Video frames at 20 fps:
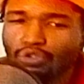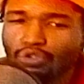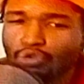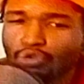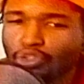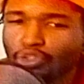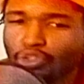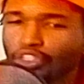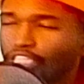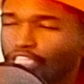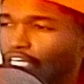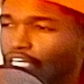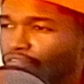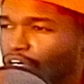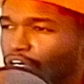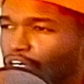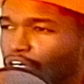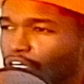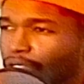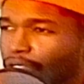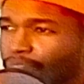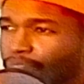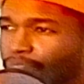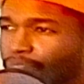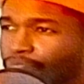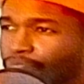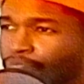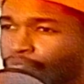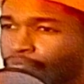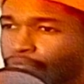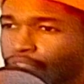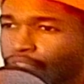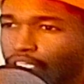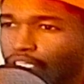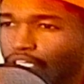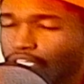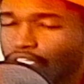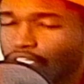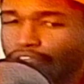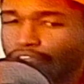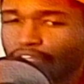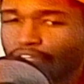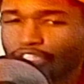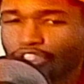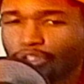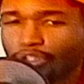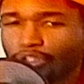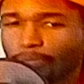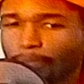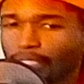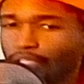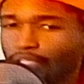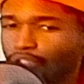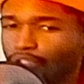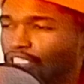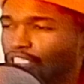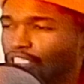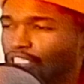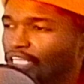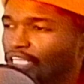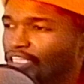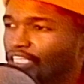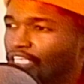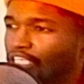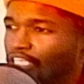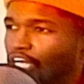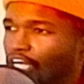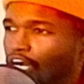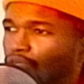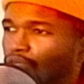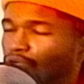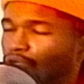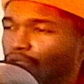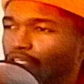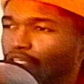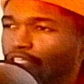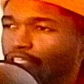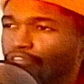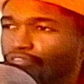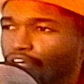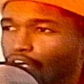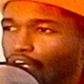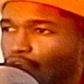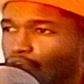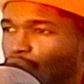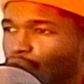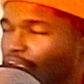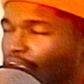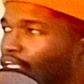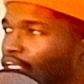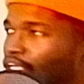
set of instrumentals that I think y'all will really fuck with.